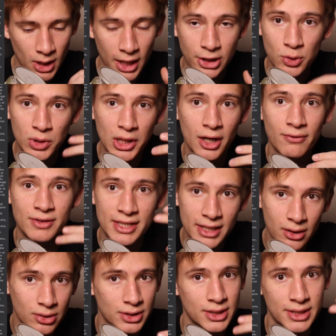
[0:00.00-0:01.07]
I do a lot of
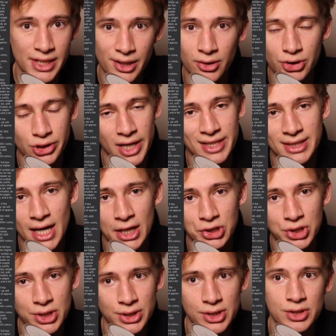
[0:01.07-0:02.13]
dealer-to-dealer
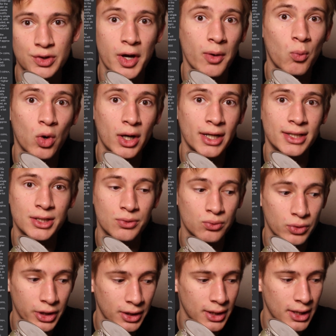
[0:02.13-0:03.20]
transactions, and so I wanted to
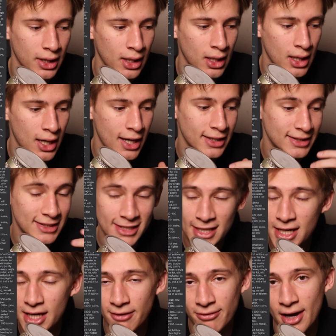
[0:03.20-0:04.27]
really
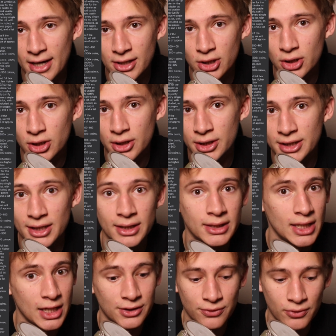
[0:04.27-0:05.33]
see if I could
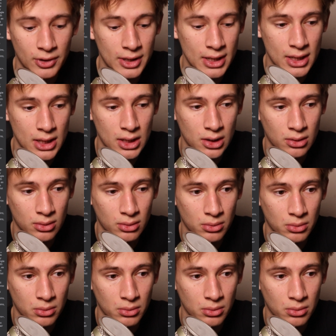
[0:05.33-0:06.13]
successfully